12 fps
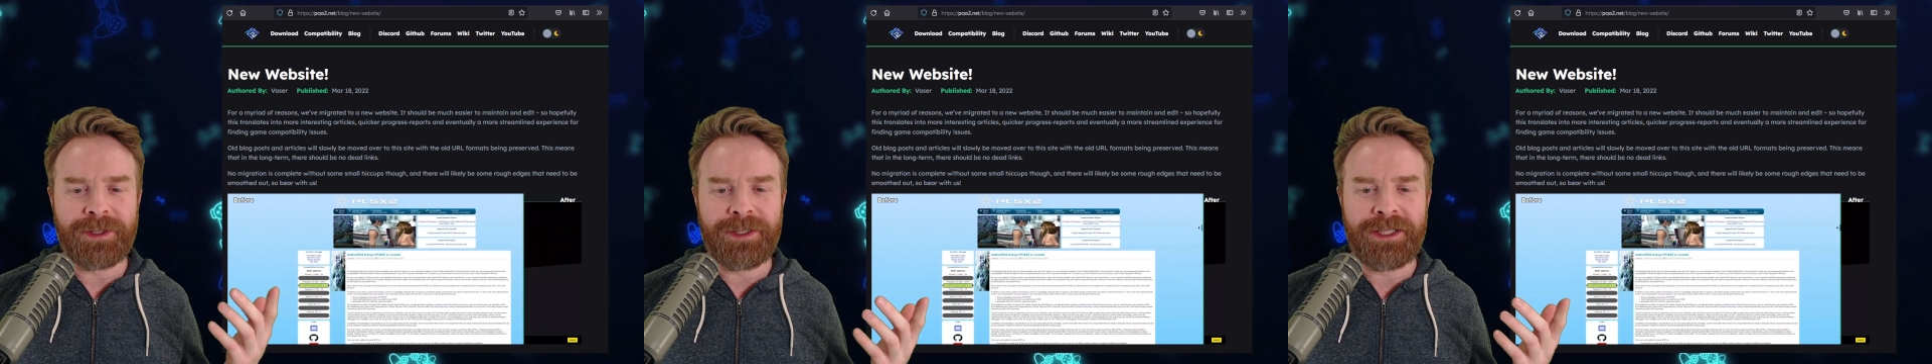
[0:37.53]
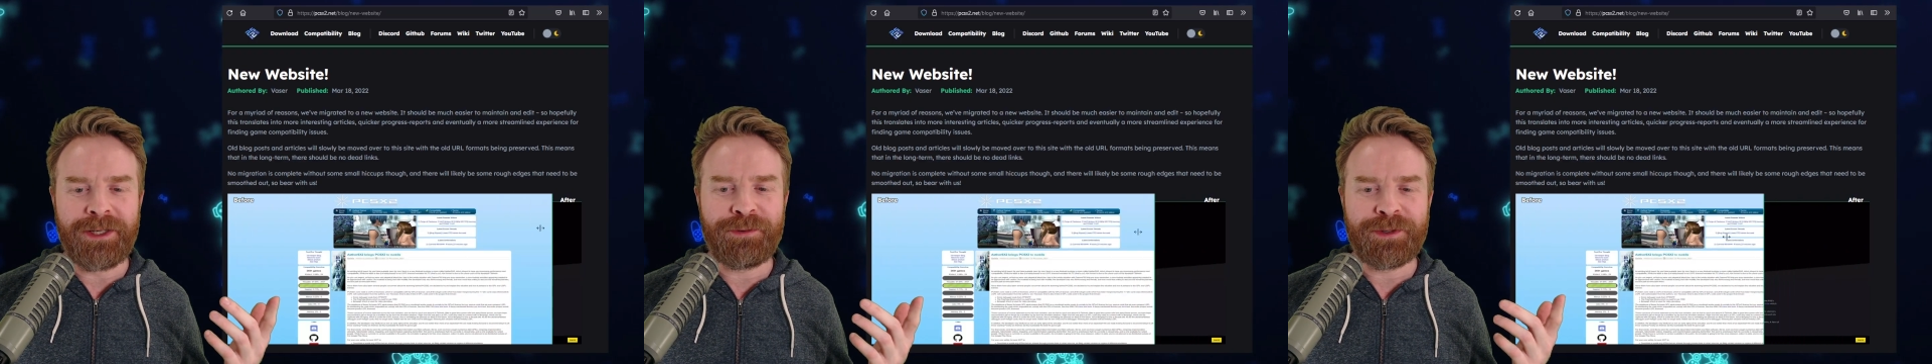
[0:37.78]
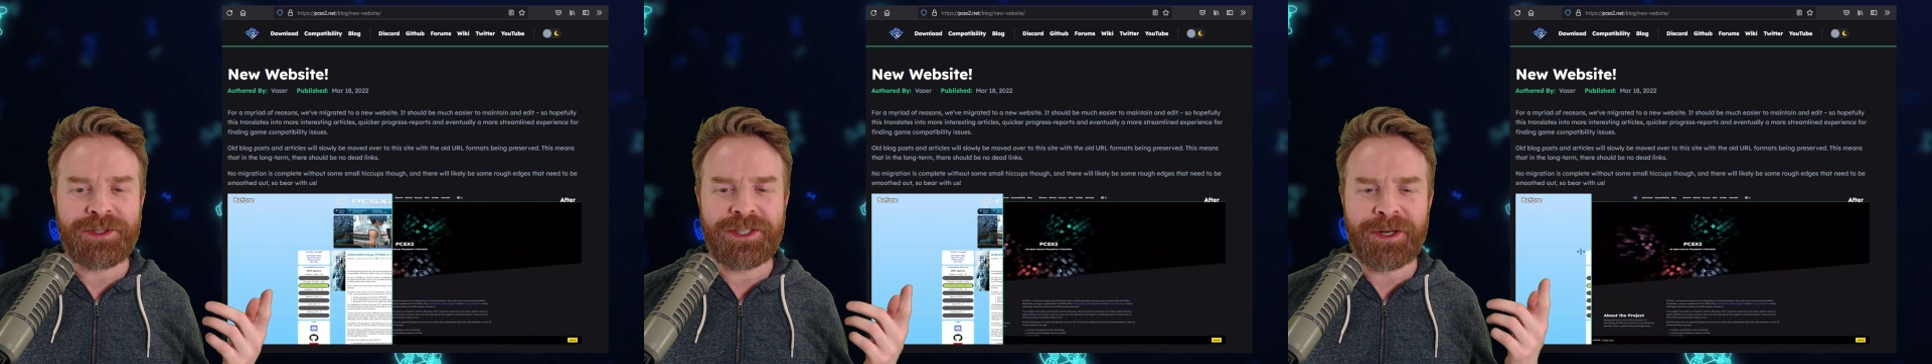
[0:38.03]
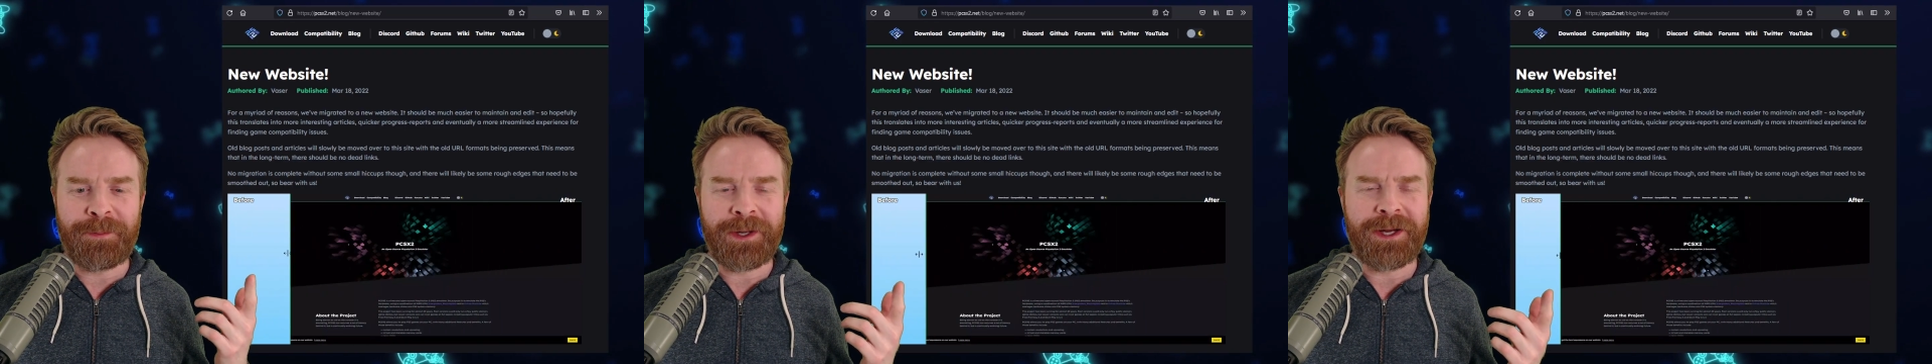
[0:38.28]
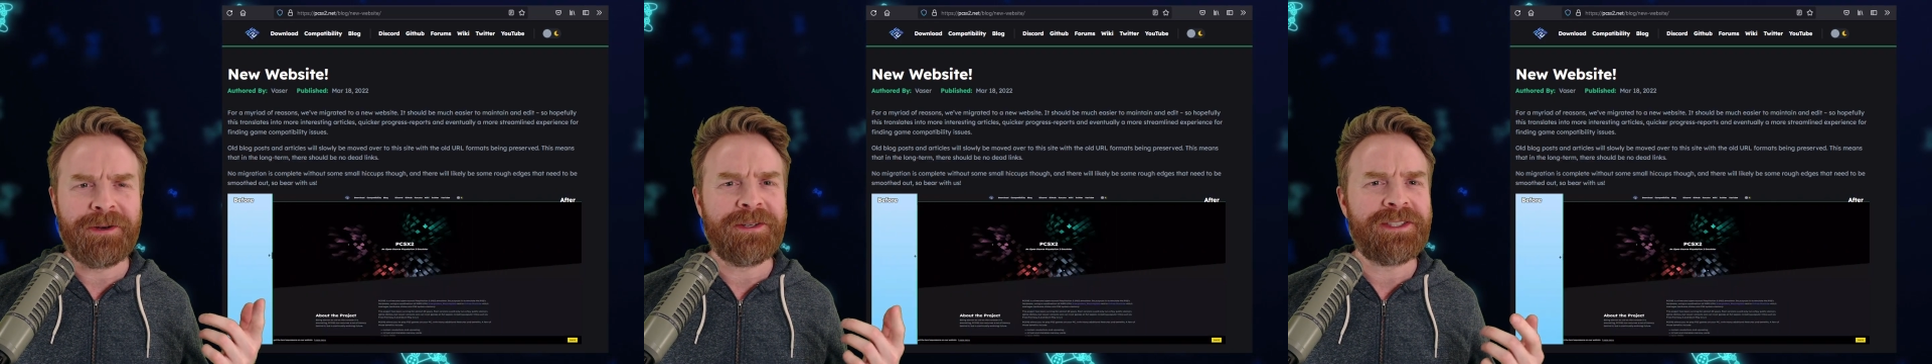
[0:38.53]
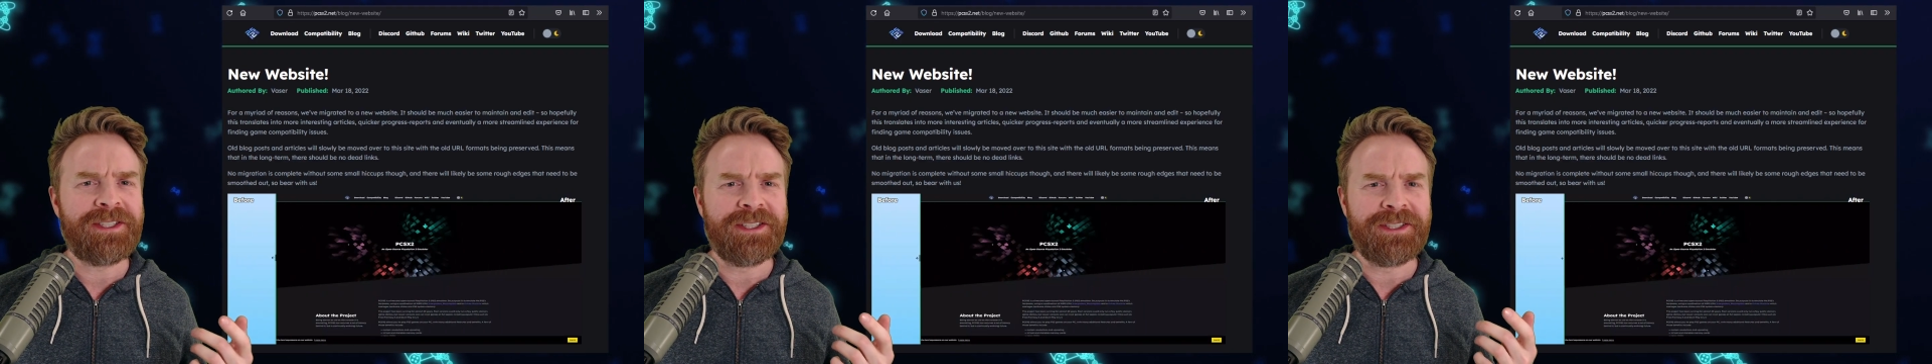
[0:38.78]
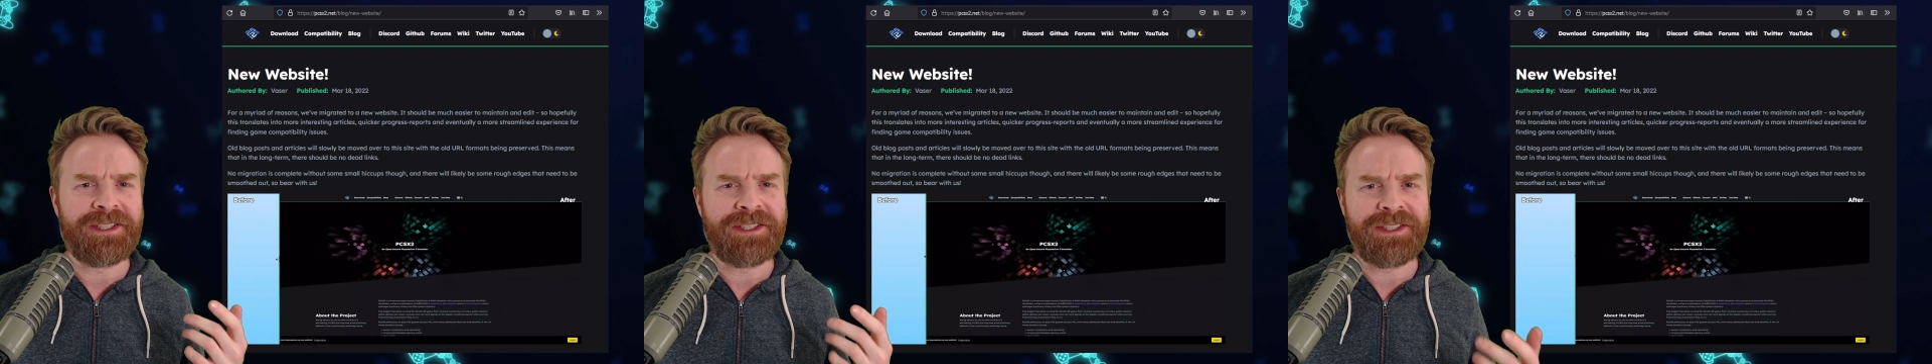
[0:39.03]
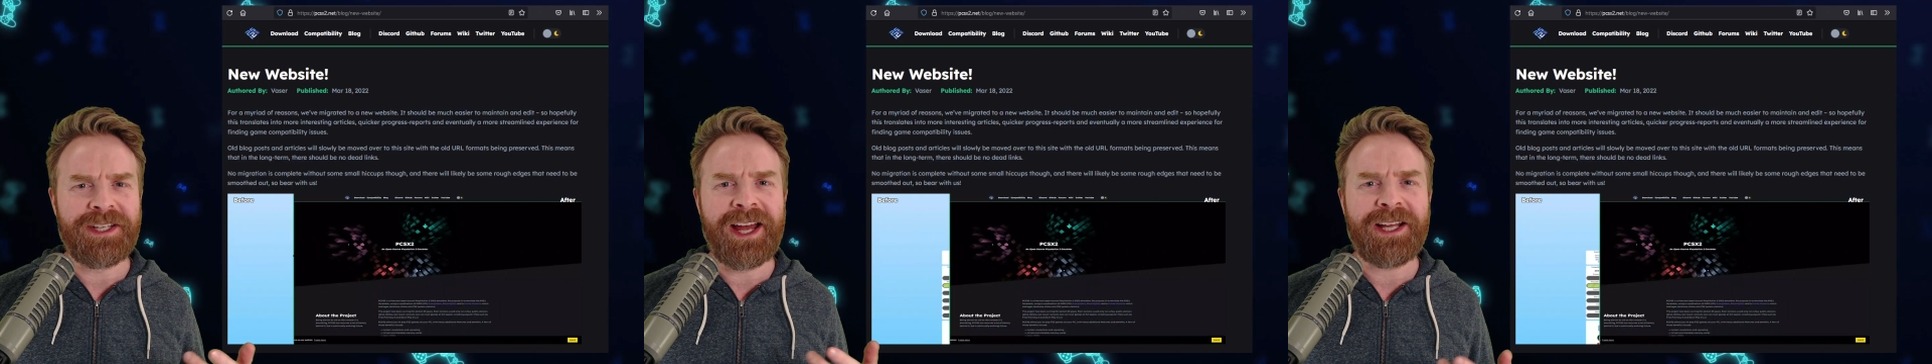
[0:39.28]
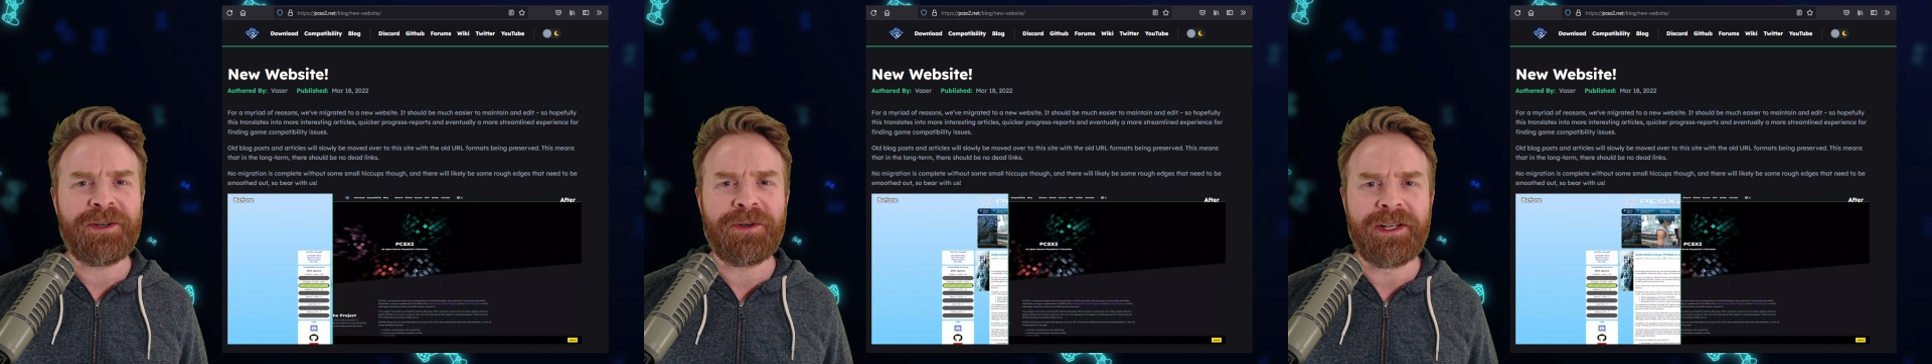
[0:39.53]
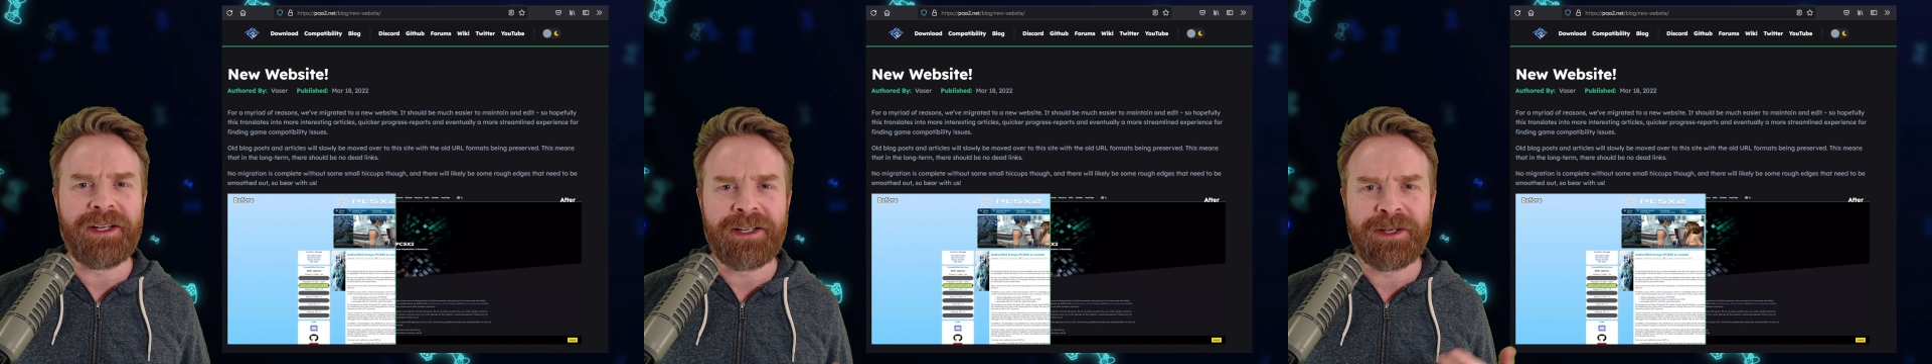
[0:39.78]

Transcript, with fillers: the difference in appearance is staggering.